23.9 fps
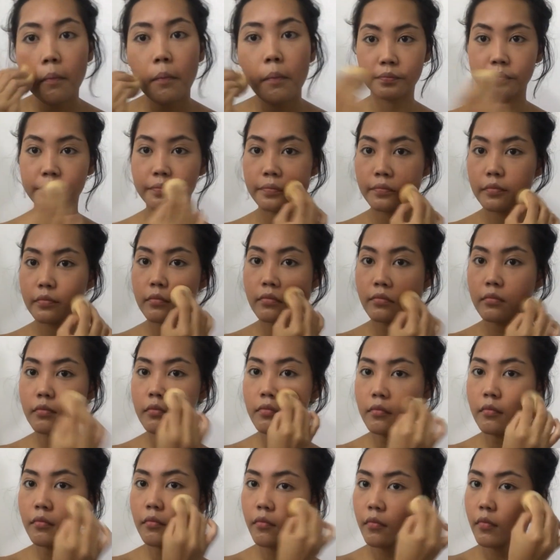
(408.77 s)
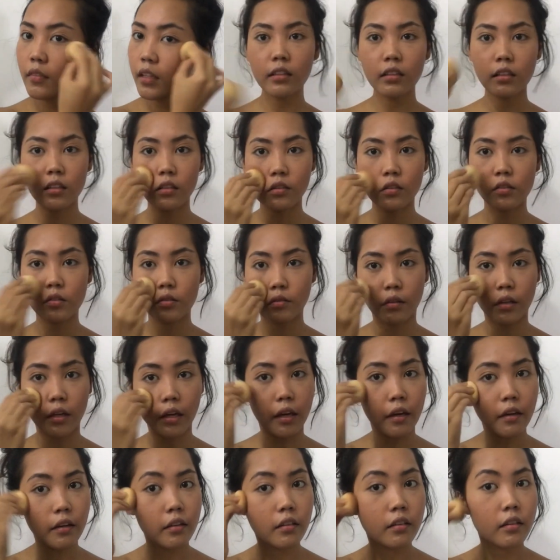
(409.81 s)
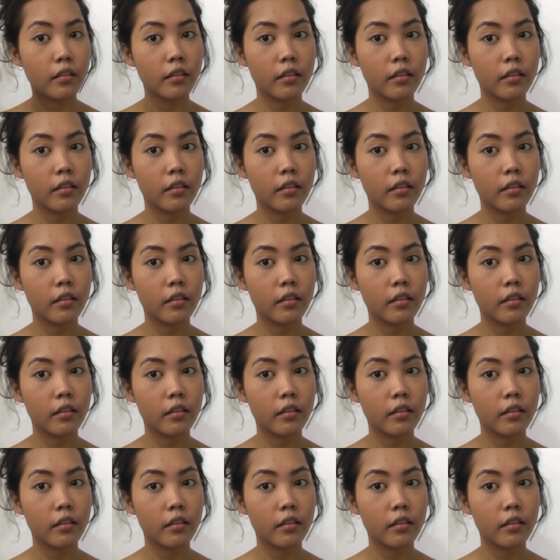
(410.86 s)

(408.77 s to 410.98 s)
I think it looks okay.